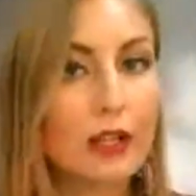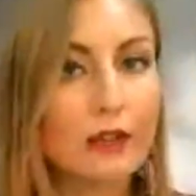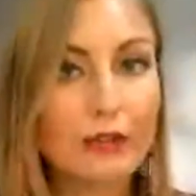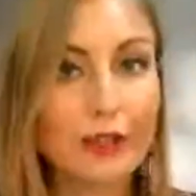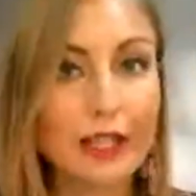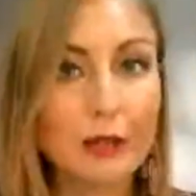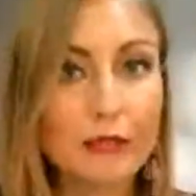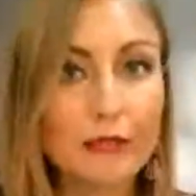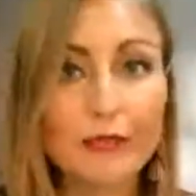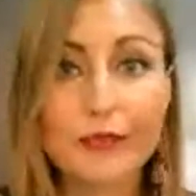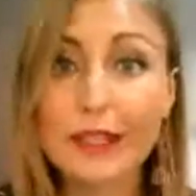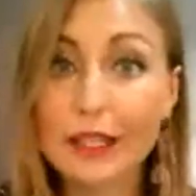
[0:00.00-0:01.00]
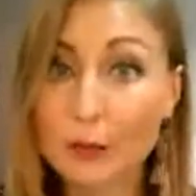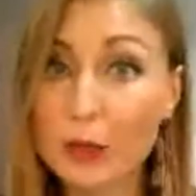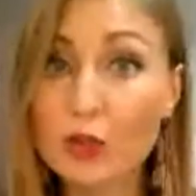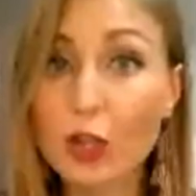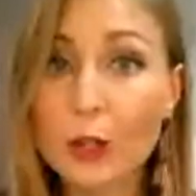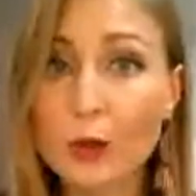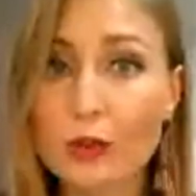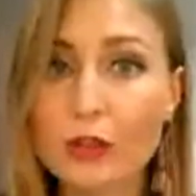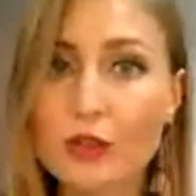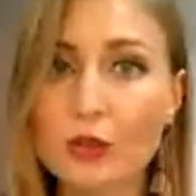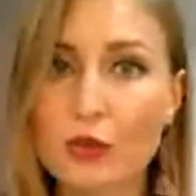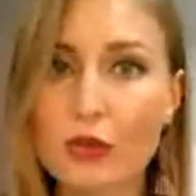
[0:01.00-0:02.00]
In Oriflame, let me
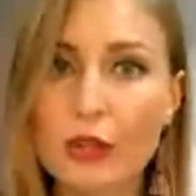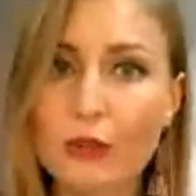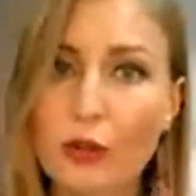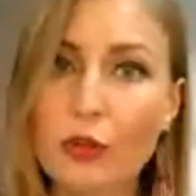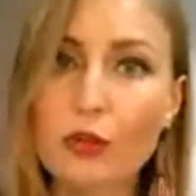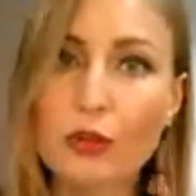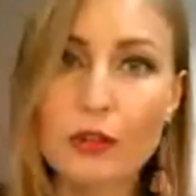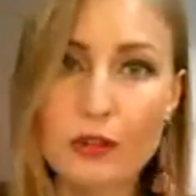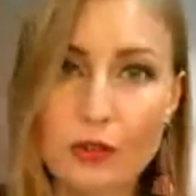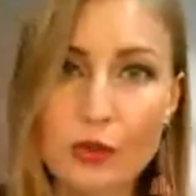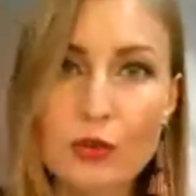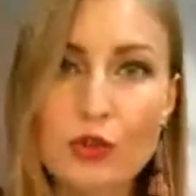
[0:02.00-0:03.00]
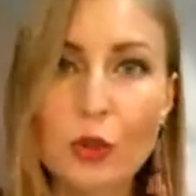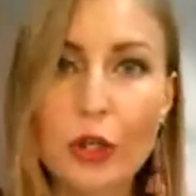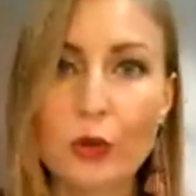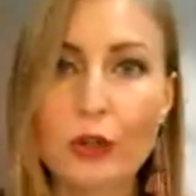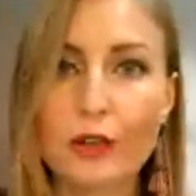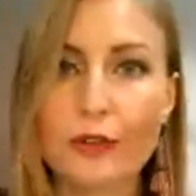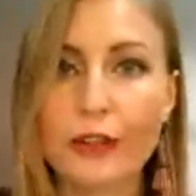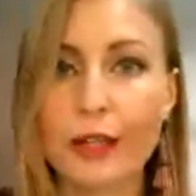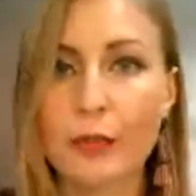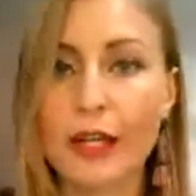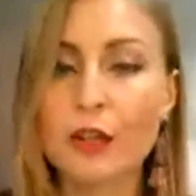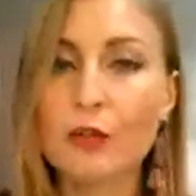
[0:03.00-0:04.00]
tell you the truth. If you do join
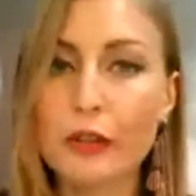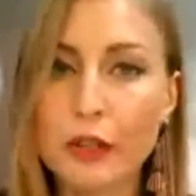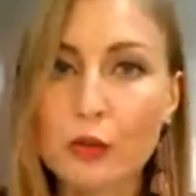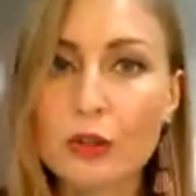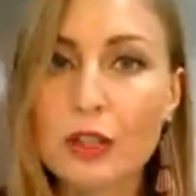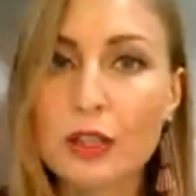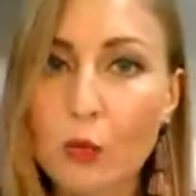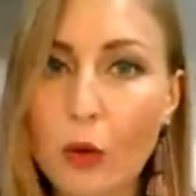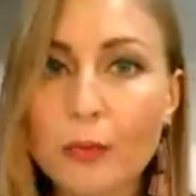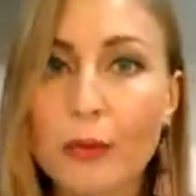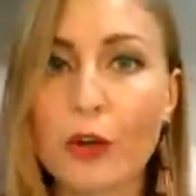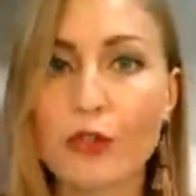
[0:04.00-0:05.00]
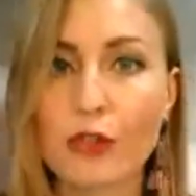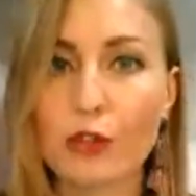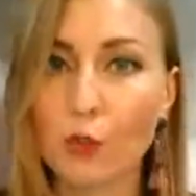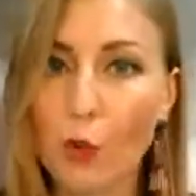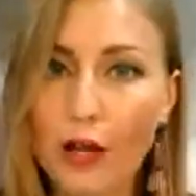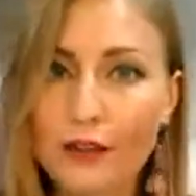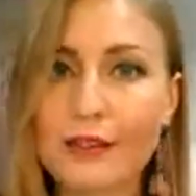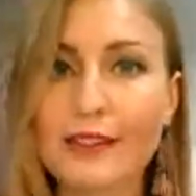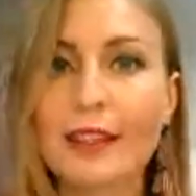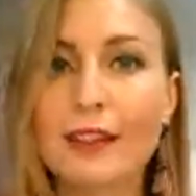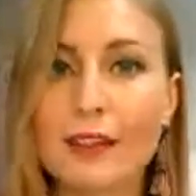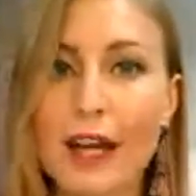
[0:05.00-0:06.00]
Oriflame and you recruited one person
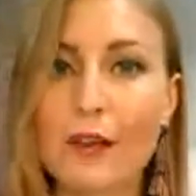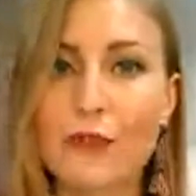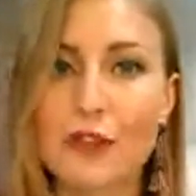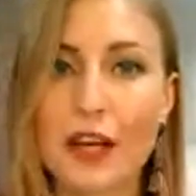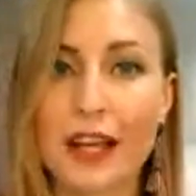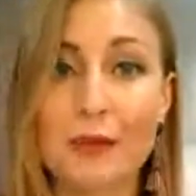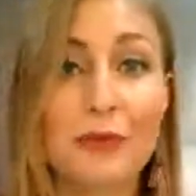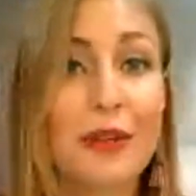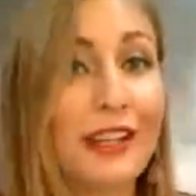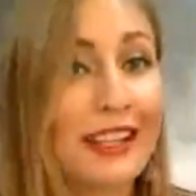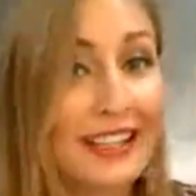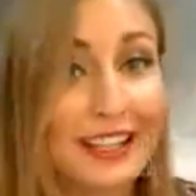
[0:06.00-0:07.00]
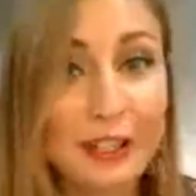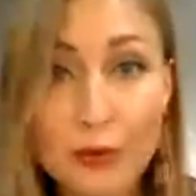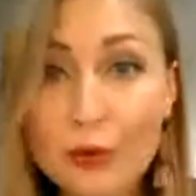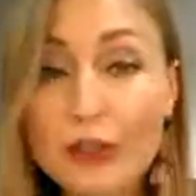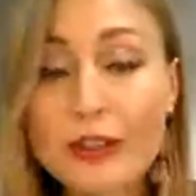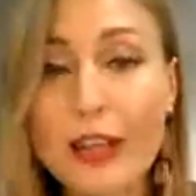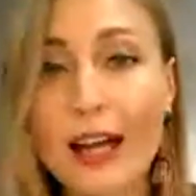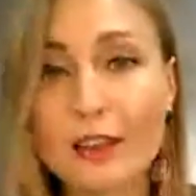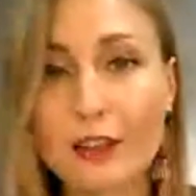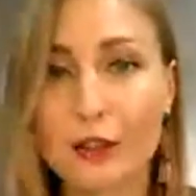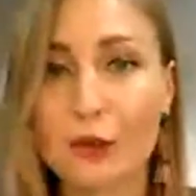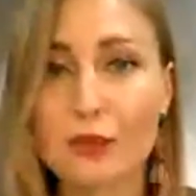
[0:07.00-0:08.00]
once in a lifetime, you will
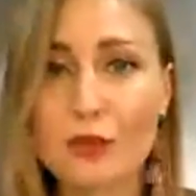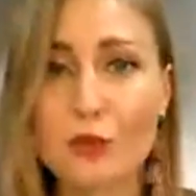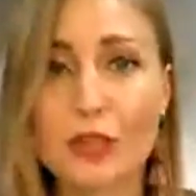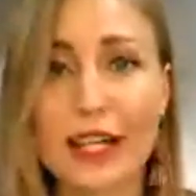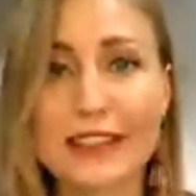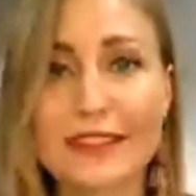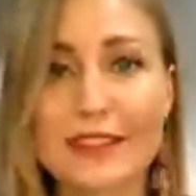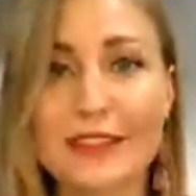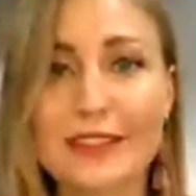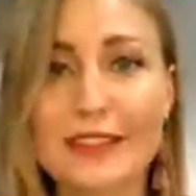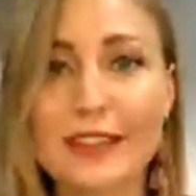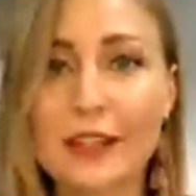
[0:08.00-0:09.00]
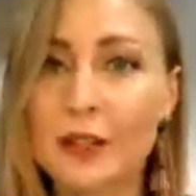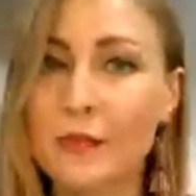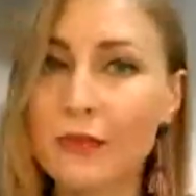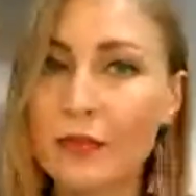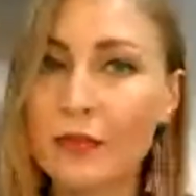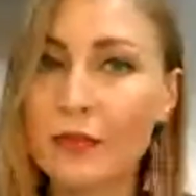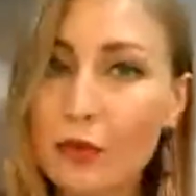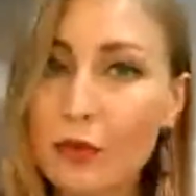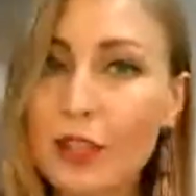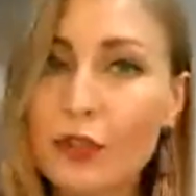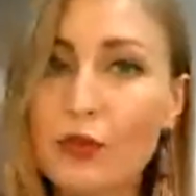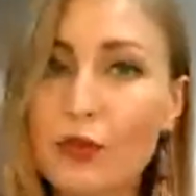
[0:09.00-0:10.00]
not close new titles. You
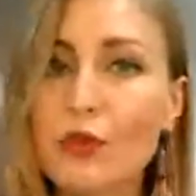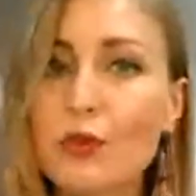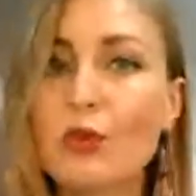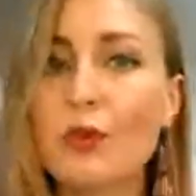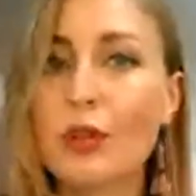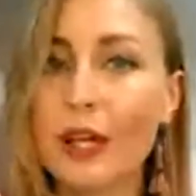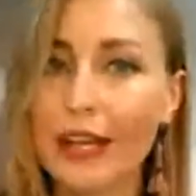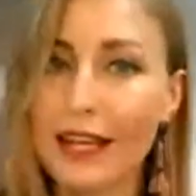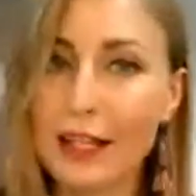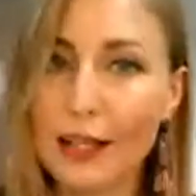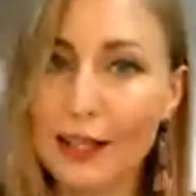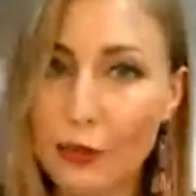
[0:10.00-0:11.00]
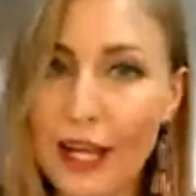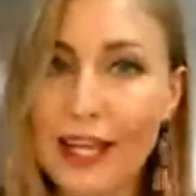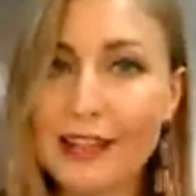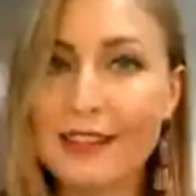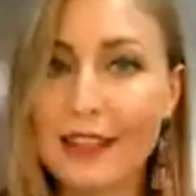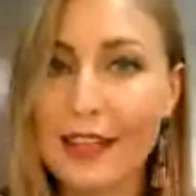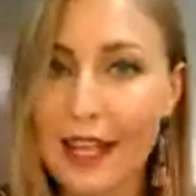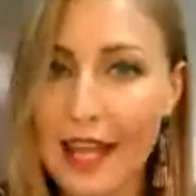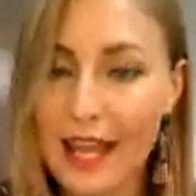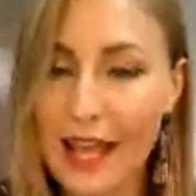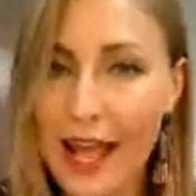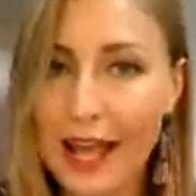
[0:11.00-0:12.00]
need to do great
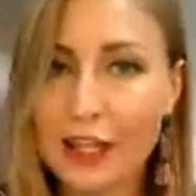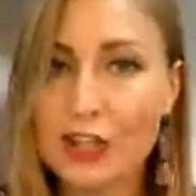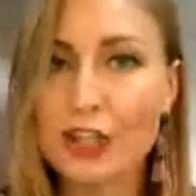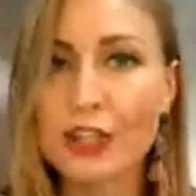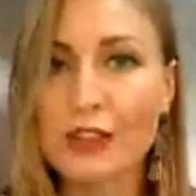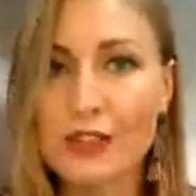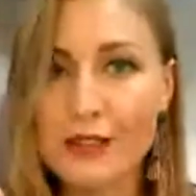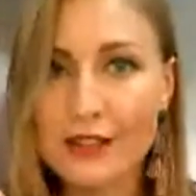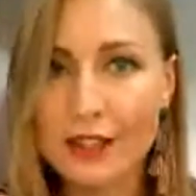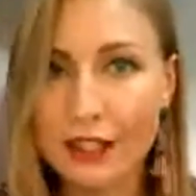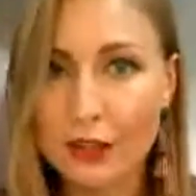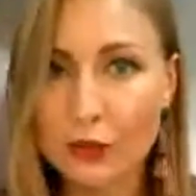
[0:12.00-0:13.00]
actions.